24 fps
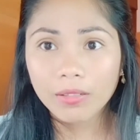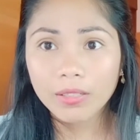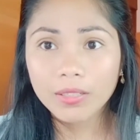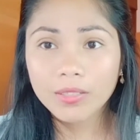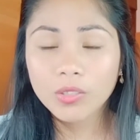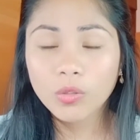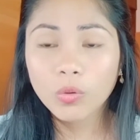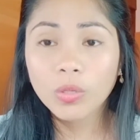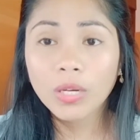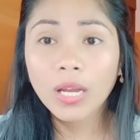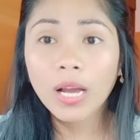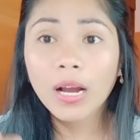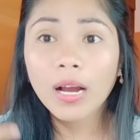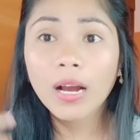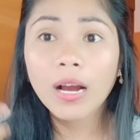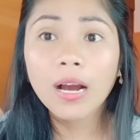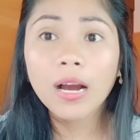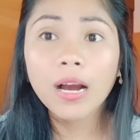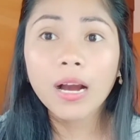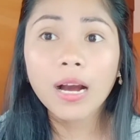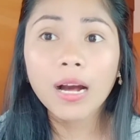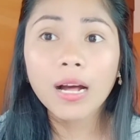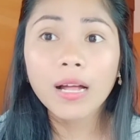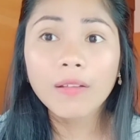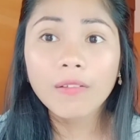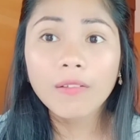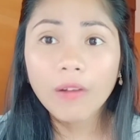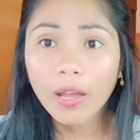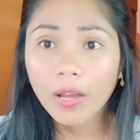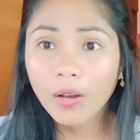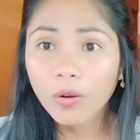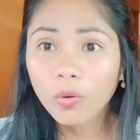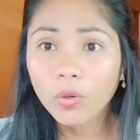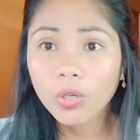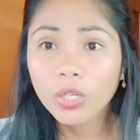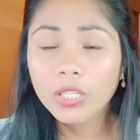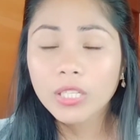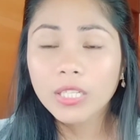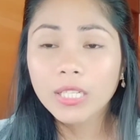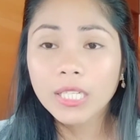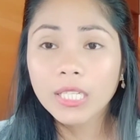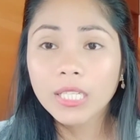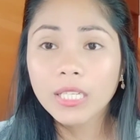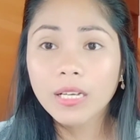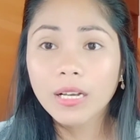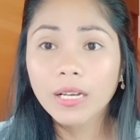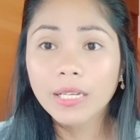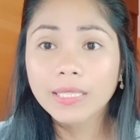So, naka-record
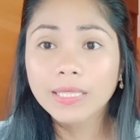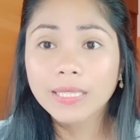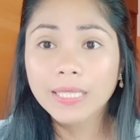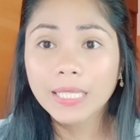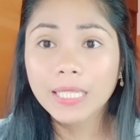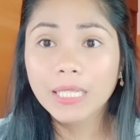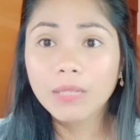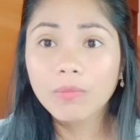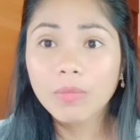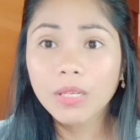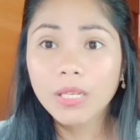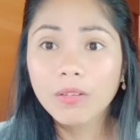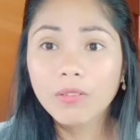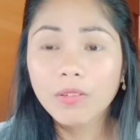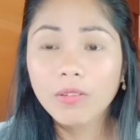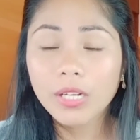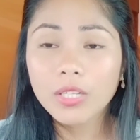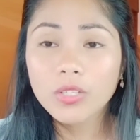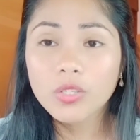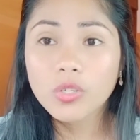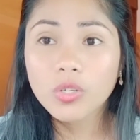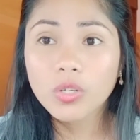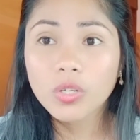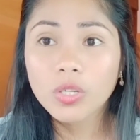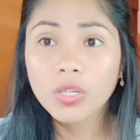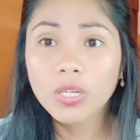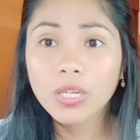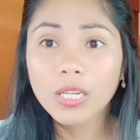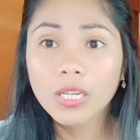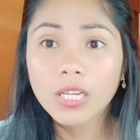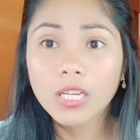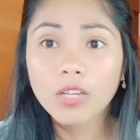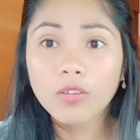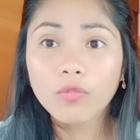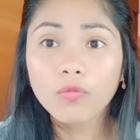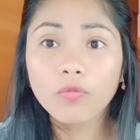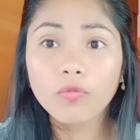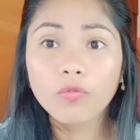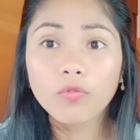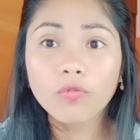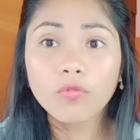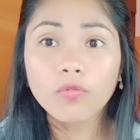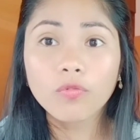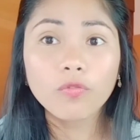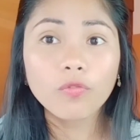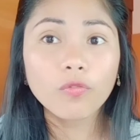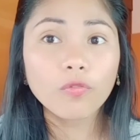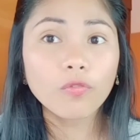yan guys sa immigration if
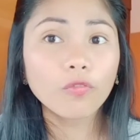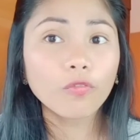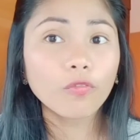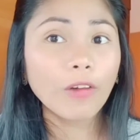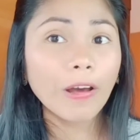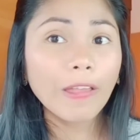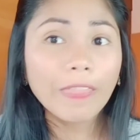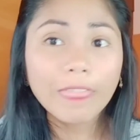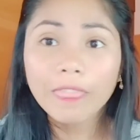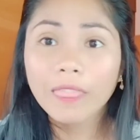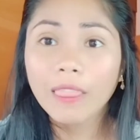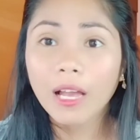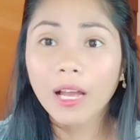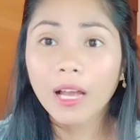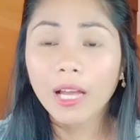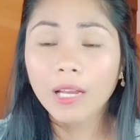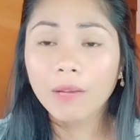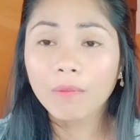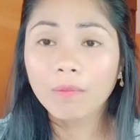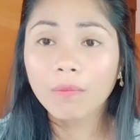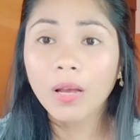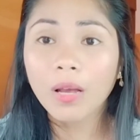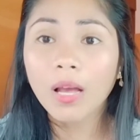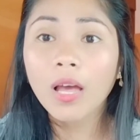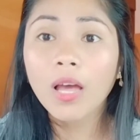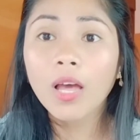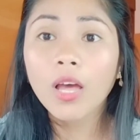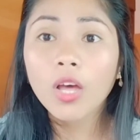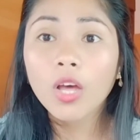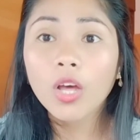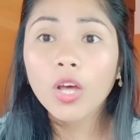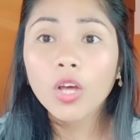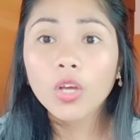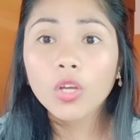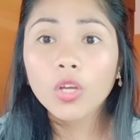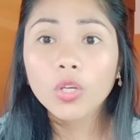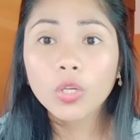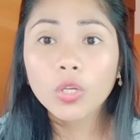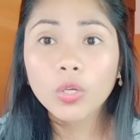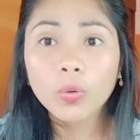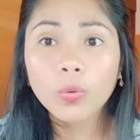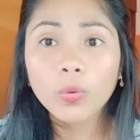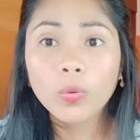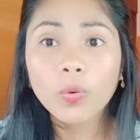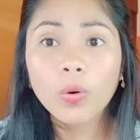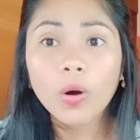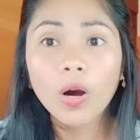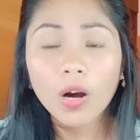one time
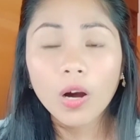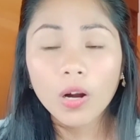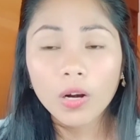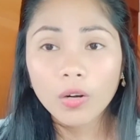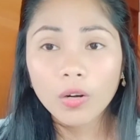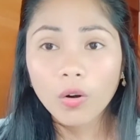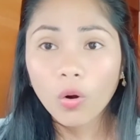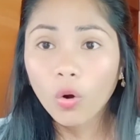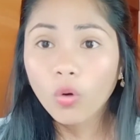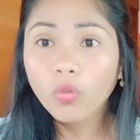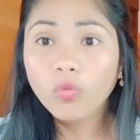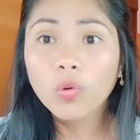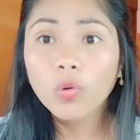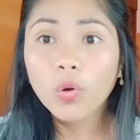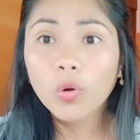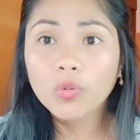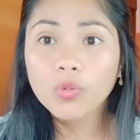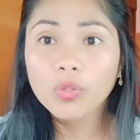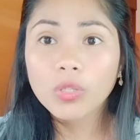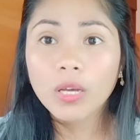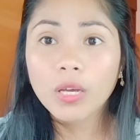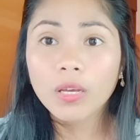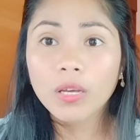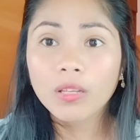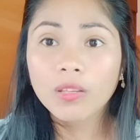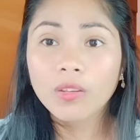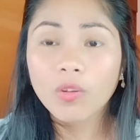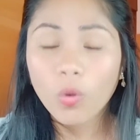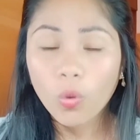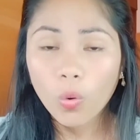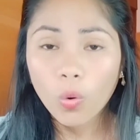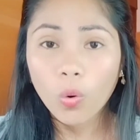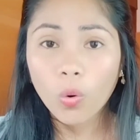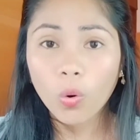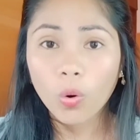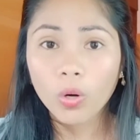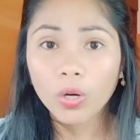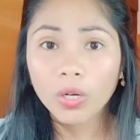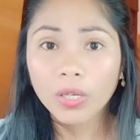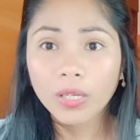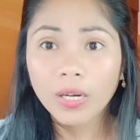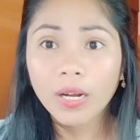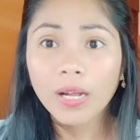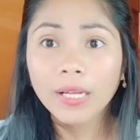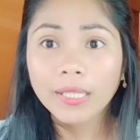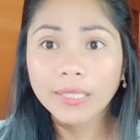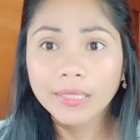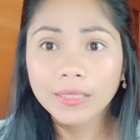you are offloaded
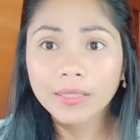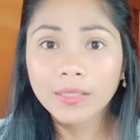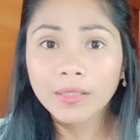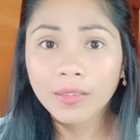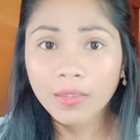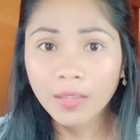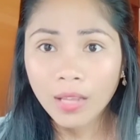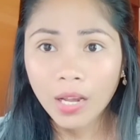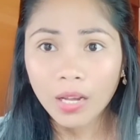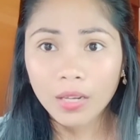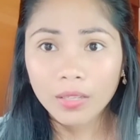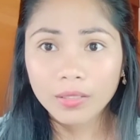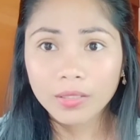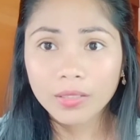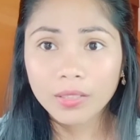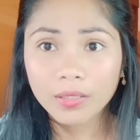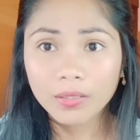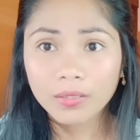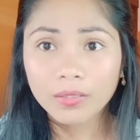or not.